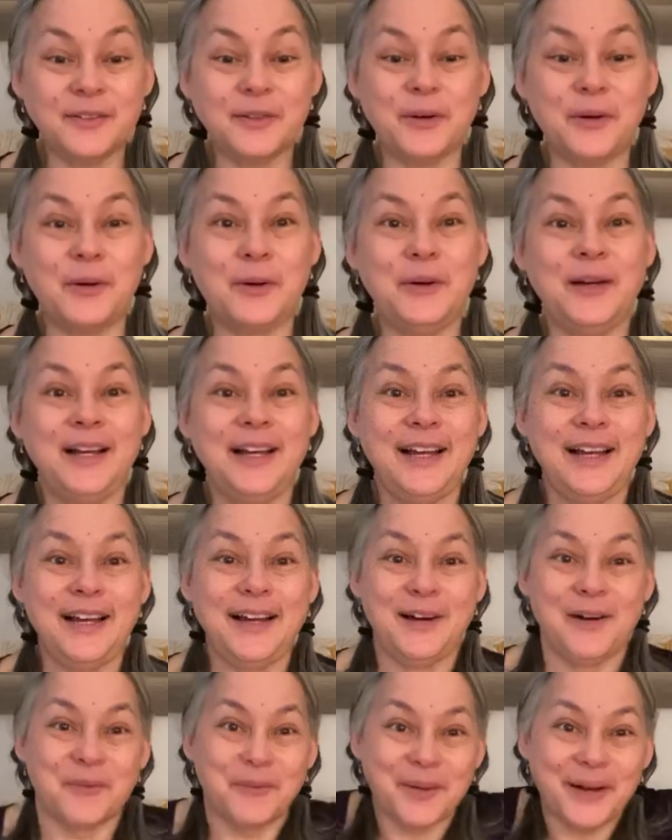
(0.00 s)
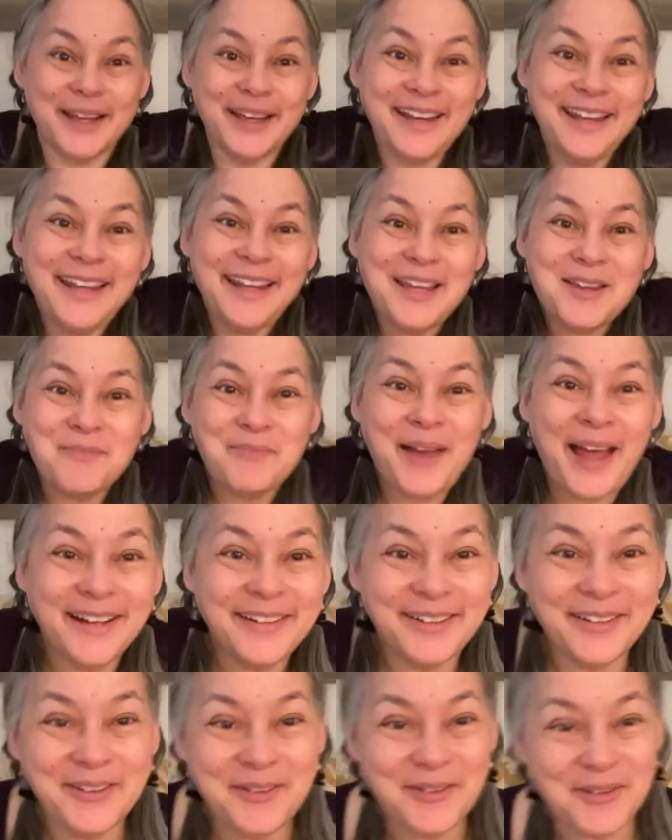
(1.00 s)
So we're gonna get
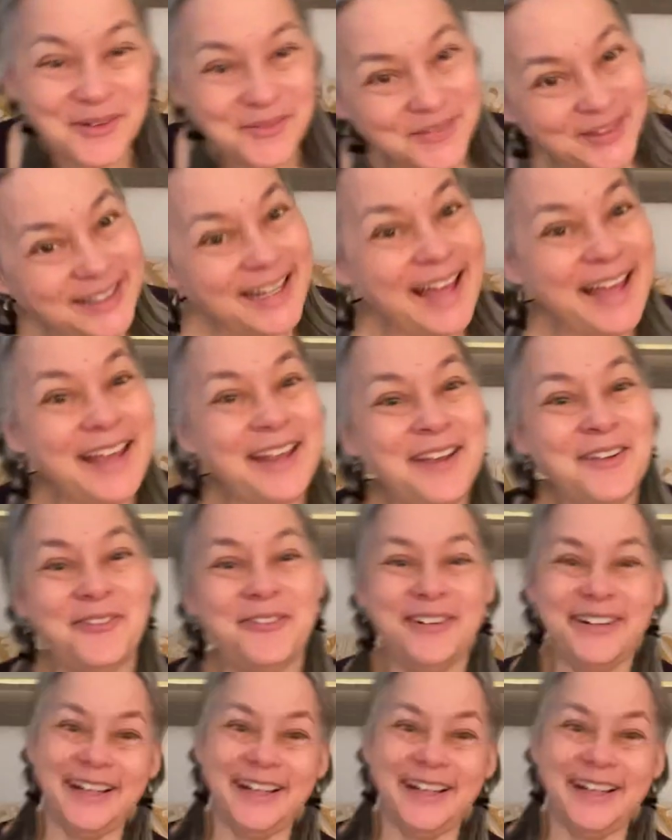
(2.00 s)
back to normal life.